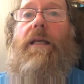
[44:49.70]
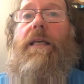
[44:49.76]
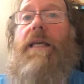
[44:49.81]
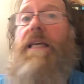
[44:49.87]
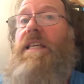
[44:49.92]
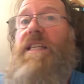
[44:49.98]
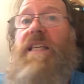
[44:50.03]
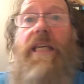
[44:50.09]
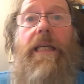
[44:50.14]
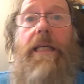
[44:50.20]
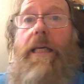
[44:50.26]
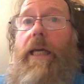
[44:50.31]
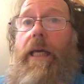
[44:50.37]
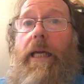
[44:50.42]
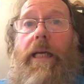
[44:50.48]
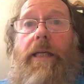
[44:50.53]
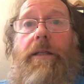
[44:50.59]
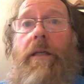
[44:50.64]
geeky
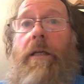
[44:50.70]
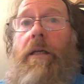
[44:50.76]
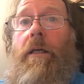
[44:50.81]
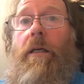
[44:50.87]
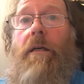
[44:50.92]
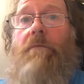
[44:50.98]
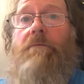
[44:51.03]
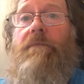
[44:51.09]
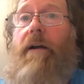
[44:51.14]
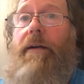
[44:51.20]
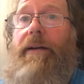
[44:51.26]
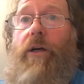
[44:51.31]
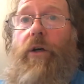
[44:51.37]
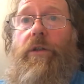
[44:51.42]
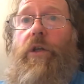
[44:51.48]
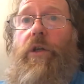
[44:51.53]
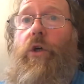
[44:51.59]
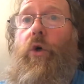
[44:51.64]
kid, very
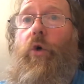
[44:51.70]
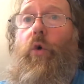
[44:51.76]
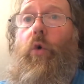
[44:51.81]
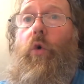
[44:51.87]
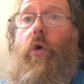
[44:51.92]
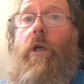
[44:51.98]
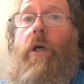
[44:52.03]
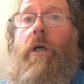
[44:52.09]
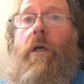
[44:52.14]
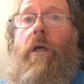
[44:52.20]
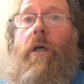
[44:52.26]
uncool,